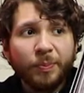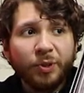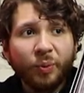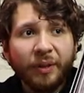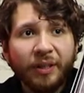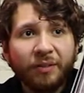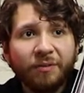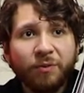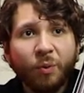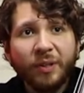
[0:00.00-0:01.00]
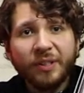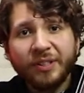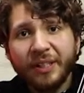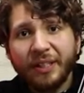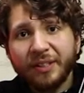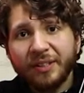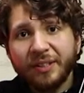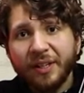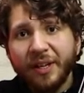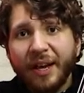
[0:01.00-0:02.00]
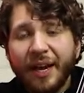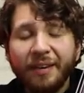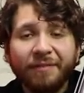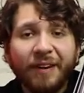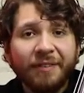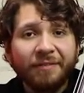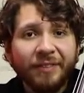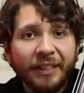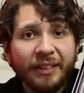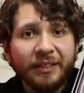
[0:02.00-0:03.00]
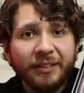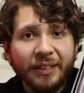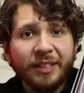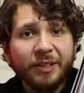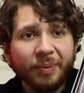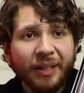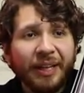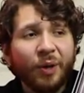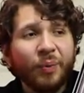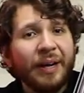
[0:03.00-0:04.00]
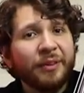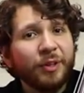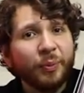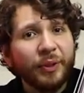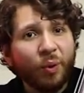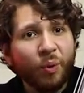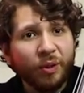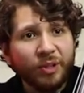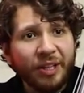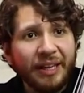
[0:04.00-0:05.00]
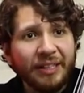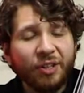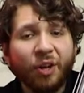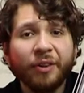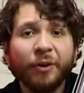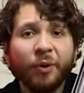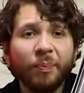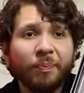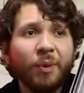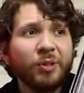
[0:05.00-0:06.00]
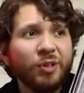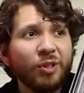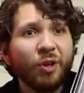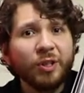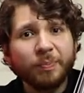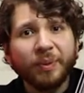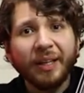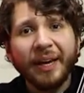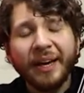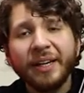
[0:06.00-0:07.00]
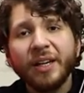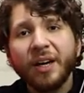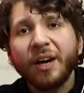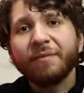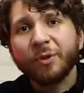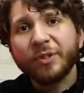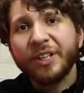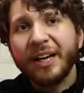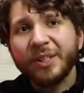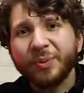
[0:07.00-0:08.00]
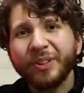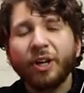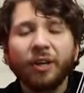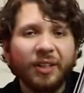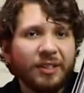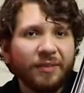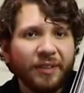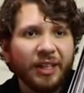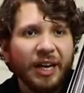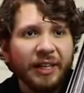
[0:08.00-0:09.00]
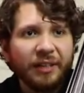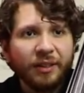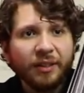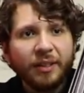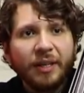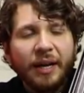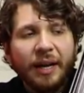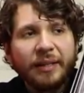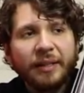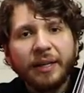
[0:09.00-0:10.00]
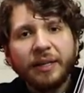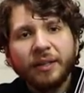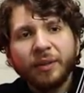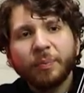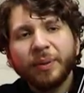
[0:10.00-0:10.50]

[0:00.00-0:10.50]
between 4'6" and 5 feet tend to play around the 3/4 size, although most adults play a full size regardless of their height. And then